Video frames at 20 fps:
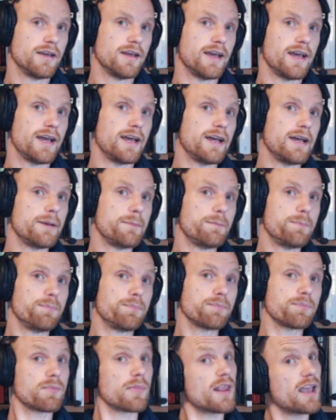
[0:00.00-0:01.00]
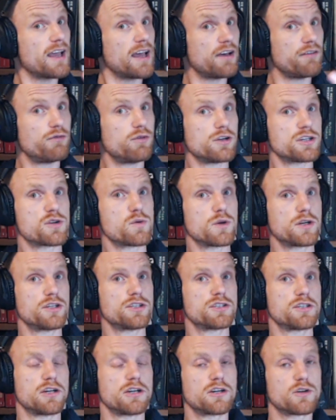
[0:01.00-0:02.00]
I first want to
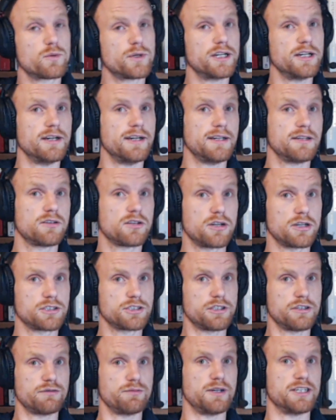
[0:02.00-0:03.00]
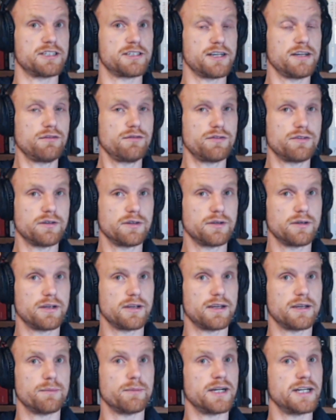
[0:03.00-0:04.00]
start with an introduction of myself.
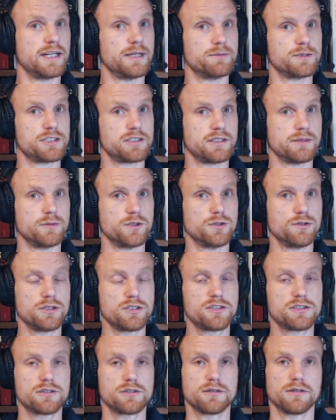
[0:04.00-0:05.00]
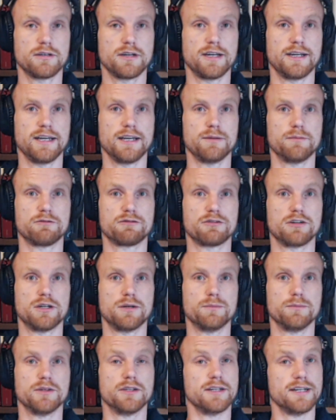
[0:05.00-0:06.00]
My name is Tim Goertz. I am
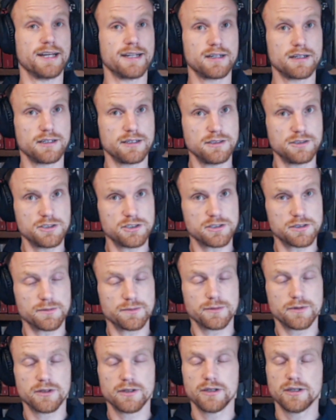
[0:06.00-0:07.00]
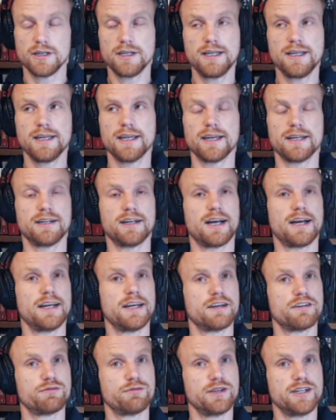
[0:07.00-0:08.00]
from the Netherlands, and I
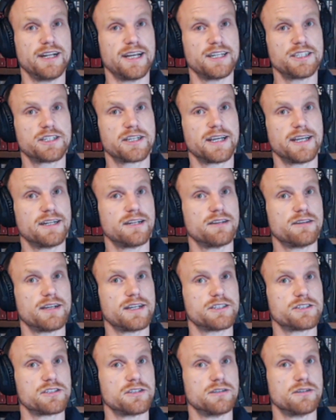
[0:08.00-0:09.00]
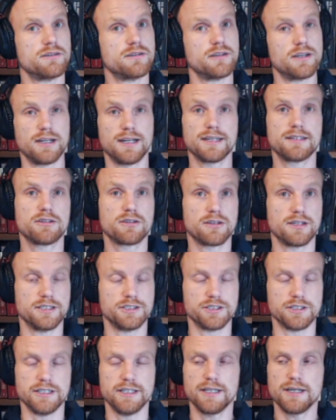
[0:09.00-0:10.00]
have been educated as an electrical
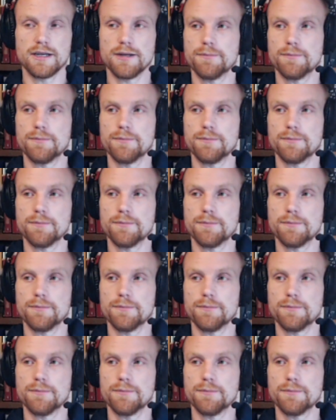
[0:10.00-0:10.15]
engineer.